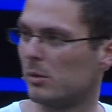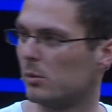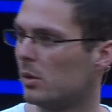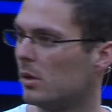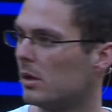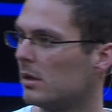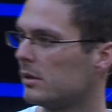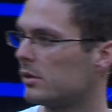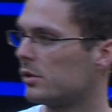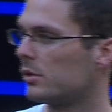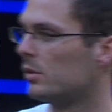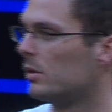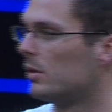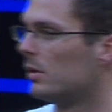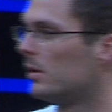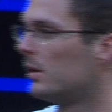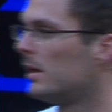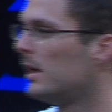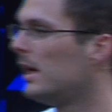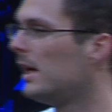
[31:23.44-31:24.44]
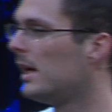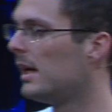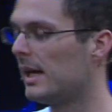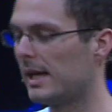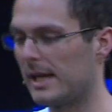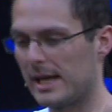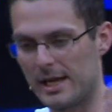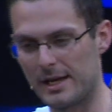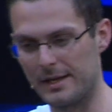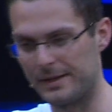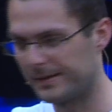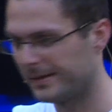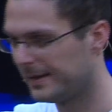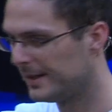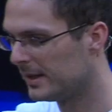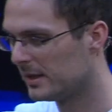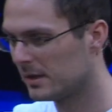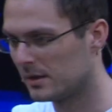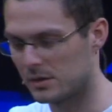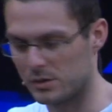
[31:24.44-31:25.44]
world tour, and I
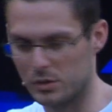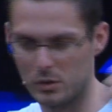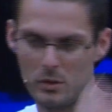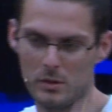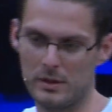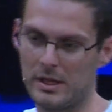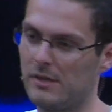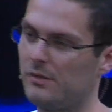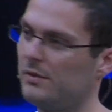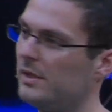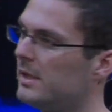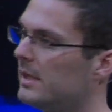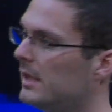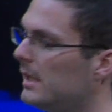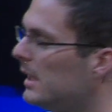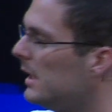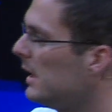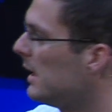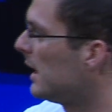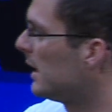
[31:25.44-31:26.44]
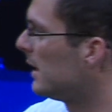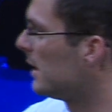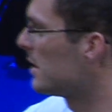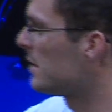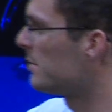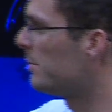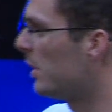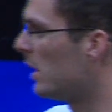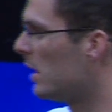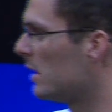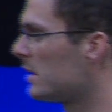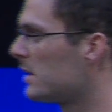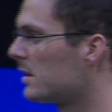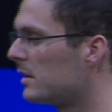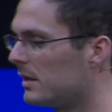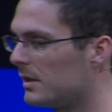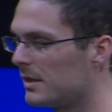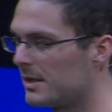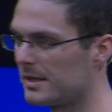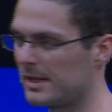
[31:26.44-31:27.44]
sold everything, and the
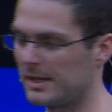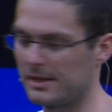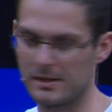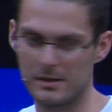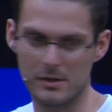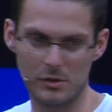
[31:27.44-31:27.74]
sponsors and